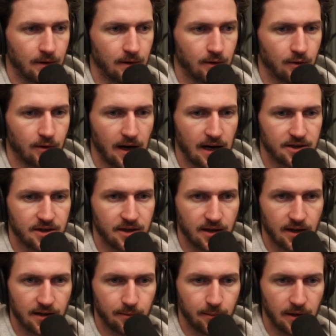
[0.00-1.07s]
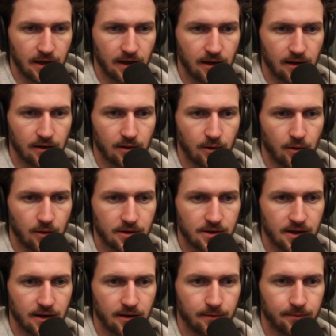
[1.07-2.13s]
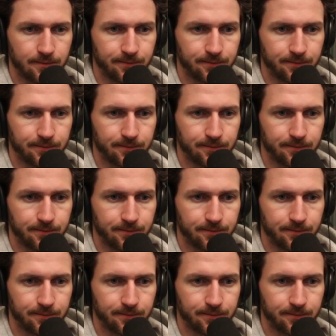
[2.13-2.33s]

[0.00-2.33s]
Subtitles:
crash hit at the beginning of the chorus here.